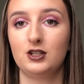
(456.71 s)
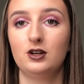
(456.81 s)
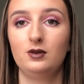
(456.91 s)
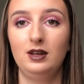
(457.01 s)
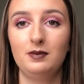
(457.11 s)
You
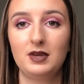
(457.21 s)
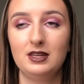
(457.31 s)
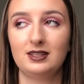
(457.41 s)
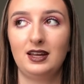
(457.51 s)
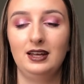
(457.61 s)
know, lip
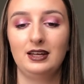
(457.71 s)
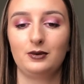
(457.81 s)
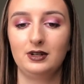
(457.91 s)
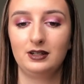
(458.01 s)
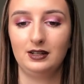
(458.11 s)
kits and
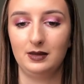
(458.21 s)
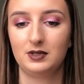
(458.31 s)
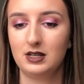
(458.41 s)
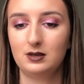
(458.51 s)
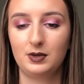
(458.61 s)
liquid
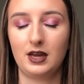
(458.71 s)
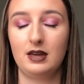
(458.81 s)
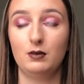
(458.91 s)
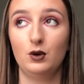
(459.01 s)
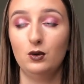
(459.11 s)
lipsticks
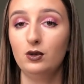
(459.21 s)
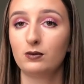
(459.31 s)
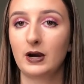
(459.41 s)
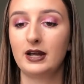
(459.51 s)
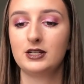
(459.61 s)
became all the
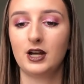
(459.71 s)
rage,